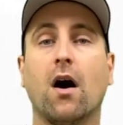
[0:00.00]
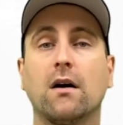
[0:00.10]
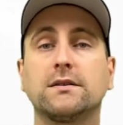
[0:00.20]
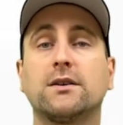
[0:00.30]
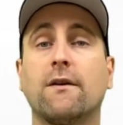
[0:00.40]

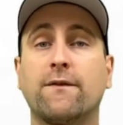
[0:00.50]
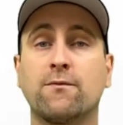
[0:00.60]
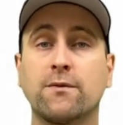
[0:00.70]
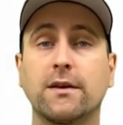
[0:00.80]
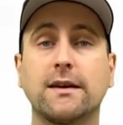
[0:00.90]
Also, if you
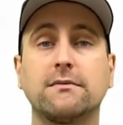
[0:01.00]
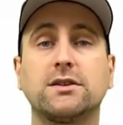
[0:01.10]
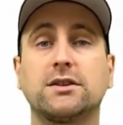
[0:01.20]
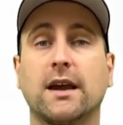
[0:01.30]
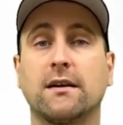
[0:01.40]
really like
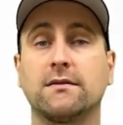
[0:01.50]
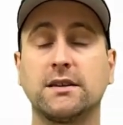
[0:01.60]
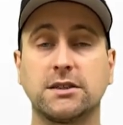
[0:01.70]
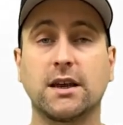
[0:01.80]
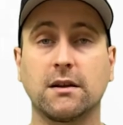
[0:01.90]
this channel,
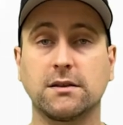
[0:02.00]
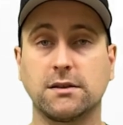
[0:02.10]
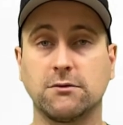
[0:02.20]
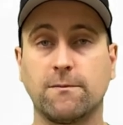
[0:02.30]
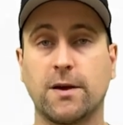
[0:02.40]
this channel
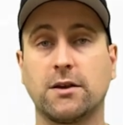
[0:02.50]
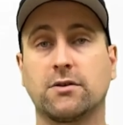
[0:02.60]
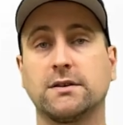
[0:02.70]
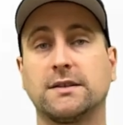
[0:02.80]
doesn't do a Patreon.